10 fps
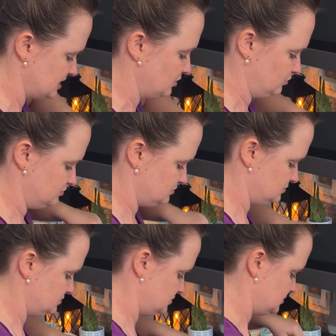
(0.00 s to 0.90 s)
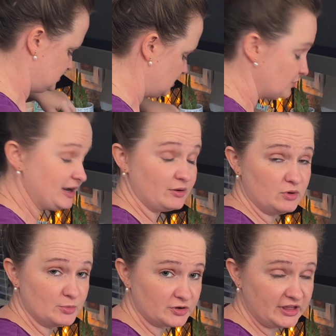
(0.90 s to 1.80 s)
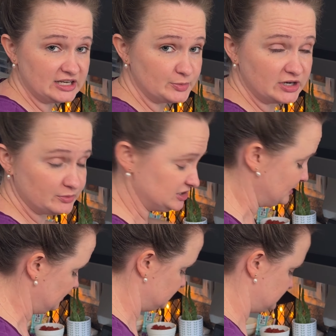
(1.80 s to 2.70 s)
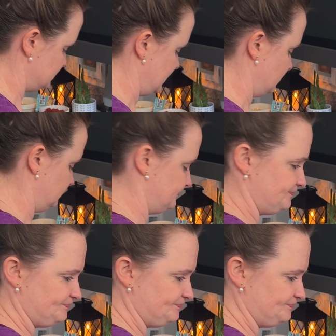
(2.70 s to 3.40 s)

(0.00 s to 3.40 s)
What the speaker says: Oh, we got one more thing to put in with tomatoes. Hang on.